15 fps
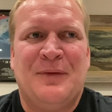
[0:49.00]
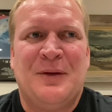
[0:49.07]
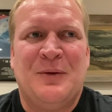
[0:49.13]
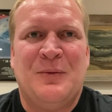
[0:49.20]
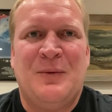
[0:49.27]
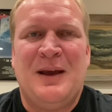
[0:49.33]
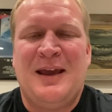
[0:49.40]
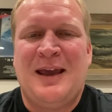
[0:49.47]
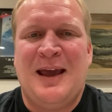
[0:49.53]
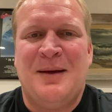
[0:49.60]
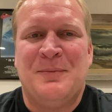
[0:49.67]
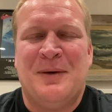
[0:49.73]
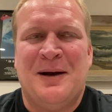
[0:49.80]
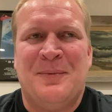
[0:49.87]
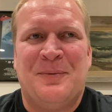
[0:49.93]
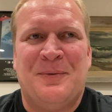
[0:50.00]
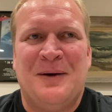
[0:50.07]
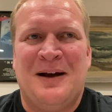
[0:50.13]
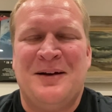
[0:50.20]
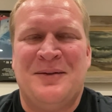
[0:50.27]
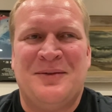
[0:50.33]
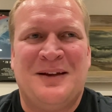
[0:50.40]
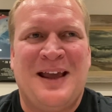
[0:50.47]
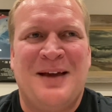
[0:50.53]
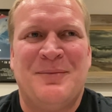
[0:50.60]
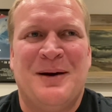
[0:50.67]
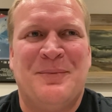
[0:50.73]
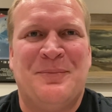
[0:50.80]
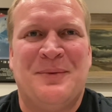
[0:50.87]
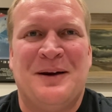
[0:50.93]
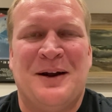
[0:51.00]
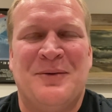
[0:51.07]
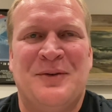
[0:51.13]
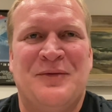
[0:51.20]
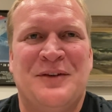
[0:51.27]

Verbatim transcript: we came up, I came up when I would